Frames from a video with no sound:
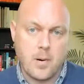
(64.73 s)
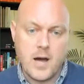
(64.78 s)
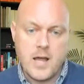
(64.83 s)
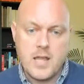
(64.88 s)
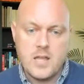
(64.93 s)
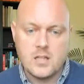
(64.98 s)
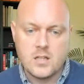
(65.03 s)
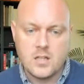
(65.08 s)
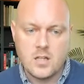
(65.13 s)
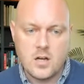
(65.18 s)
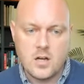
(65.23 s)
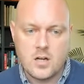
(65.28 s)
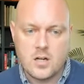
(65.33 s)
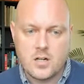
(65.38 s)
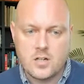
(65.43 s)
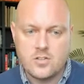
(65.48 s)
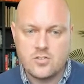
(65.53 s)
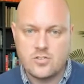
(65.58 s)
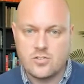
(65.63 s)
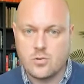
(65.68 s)
by and
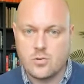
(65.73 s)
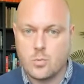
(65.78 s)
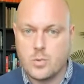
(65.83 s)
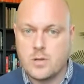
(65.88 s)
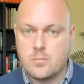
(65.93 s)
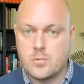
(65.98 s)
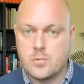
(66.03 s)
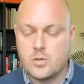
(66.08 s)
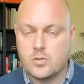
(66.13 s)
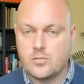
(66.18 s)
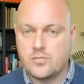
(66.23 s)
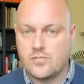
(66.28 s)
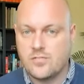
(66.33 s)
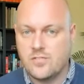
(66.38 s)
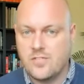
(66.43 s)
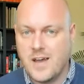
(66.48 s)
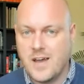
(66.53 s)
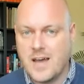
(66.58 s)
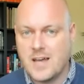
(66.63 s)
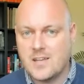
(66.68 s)
large, we moved
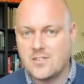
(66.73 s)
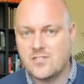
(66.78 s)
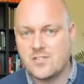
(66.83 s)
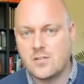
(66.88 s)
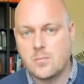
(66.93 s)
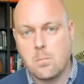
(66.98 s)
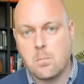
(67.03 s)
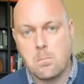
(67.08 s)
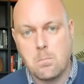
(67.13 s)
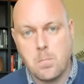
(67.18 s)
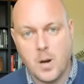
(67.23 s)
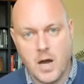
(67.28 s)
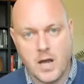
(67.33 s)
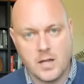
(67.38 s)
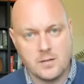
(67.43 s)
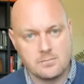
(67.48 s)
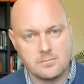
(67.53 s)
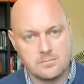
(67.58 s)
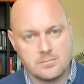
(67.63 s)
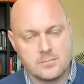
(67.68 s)
fast,
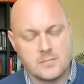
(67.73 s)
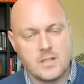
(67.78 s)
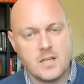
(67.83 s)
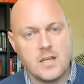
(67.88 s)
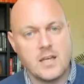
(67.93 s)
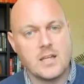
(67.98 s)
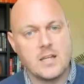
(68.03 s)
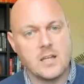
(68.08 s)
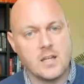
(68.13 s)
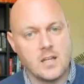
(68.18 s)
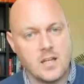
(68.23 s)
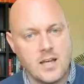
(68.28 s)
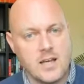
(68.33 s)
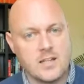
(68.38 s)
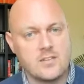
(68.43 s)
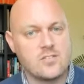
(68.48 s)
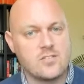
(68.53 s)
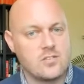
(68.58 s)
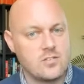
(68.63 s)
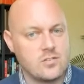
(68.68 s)
but it
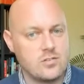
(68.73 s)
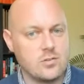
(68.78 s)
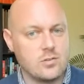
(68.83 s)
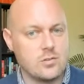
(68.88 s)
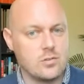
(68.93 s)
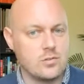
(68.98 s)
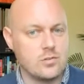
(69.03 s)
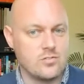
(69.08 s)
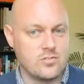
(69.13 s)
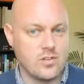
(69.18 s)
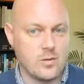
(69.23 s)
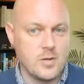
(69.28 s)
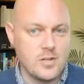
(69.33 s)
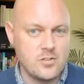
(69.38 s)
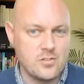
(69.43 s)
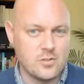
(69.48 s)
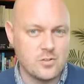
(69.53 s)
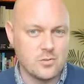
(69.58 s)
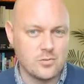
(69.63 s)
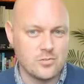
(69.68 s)
led to
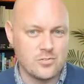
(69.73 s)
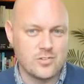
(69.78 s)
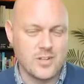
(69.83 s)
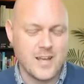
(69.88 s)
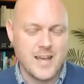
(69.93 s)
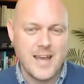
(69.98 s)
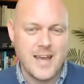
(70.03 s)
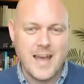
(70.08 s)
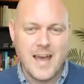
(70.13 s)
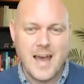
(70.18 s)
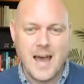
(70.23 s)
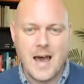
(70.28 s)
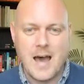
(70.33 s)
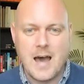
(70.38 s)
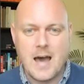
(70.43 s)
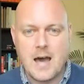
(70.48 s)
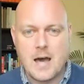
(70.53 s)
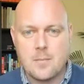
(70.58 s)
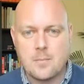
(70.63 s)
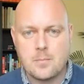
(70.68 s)
some issues.
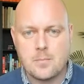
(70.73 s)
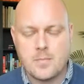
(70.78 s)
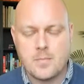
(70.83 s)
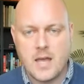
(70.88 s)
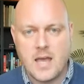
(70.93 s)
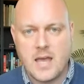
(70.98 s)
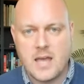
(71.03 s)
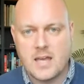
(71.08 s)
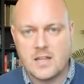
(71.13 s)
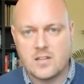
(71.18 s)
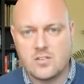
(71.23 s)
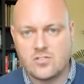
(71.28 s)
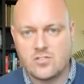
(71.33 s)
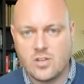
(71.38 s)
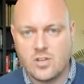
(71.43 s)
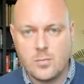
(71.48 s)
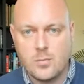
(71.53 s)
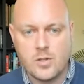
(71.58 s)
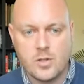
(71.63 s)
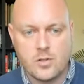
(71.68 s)

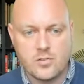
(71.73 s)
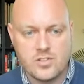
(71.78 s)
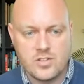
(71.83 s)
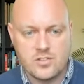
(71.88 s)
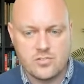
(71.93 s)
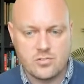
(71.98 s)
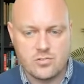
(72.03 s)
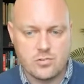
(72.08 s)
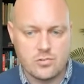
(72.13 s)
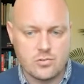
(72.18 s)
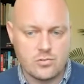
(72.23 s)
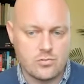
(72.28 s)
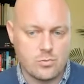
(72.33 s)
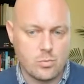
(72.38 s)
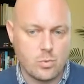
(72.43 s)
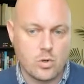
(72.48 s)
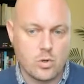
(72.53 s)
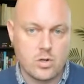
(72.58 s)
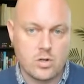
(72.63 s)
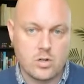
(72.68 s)
And some of those
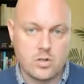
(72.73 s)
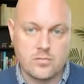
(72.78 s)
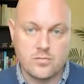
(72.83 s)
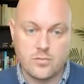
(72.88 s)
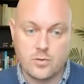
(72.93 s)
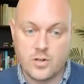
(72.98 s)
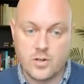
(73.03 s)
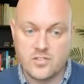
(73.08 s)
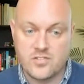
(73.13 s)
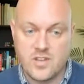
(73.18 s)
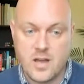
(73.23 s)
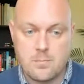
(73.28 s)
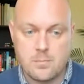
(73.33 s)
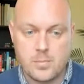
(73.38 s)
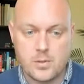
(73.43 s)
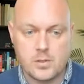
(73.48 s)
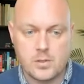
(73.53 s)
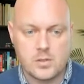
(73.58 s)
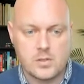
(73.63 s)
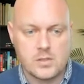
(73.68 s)
issues were, for
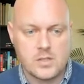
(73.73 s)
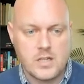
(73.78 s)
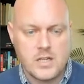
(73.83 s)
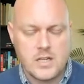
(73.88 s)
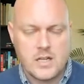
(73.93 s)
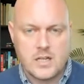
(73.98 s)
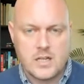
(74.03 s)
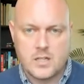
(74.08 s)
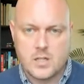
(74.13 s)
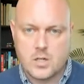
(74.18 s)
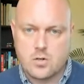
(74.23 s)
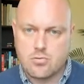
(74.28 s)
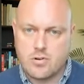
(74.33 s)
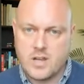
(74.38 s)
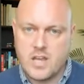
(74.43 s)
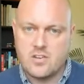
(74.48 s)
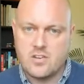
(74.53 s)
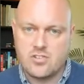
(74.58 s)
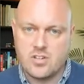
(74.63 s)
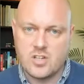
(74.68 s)
example, the
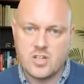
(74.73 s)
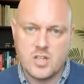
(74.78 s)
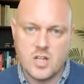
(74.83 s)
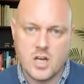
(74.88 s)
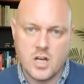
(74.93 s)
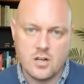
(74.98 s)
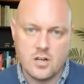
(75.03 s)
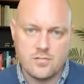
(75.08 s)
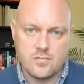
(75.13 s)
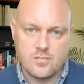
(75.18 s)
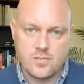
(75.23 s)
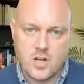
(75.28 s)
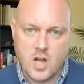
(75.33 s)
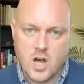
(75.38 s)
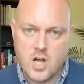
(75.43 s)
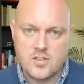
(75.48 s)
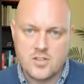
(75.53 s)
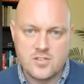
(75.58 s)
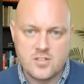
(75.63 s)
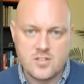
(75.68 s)
creation of
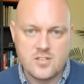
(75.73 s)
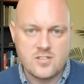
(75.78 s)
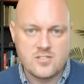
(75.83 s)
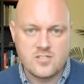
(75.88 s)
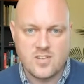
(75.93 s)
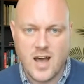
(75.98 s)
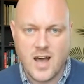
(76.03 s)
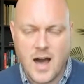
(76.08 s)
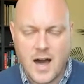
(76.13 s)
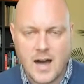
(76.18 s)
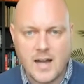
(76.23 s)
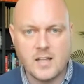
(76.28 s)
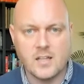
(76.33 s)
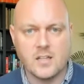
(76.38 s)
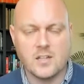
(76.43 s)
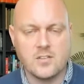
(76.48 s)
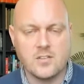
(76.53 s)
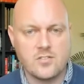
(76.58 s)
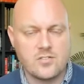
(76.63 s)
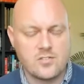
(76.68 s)
content
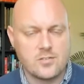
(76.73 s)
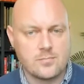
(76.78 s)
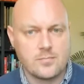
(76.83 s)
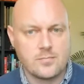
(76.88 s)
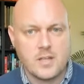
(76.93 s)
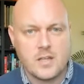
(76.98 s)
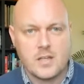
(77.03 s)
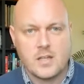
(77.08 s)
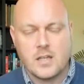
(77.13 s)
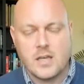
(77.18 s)
islands.